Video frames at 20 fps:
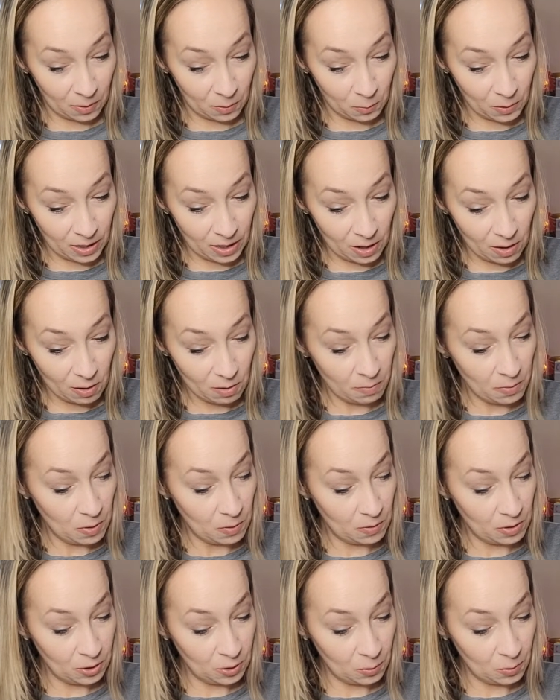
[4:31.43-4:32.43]
We hope you
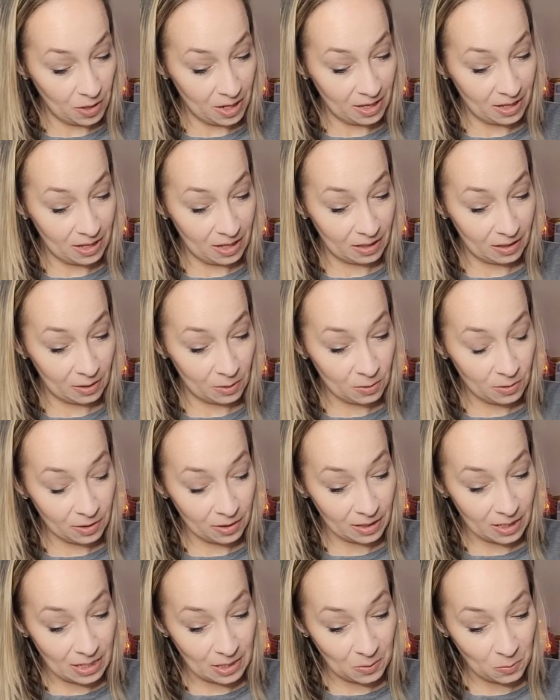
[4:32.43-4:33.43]
enjoy the little
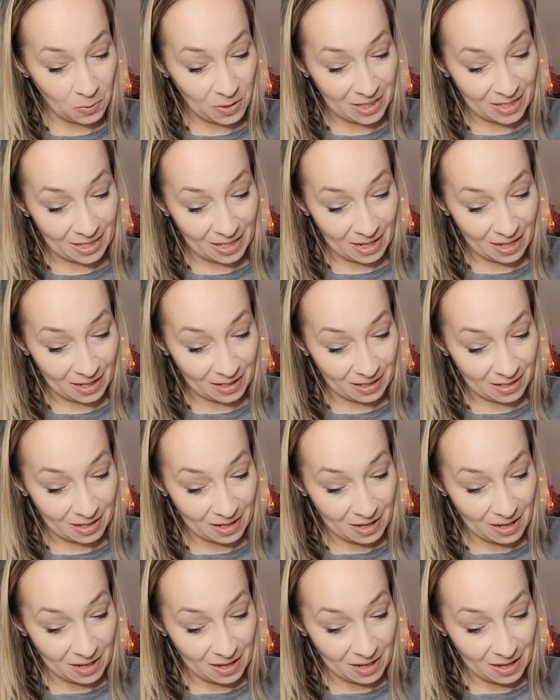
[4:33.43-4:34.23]
goodies we sent.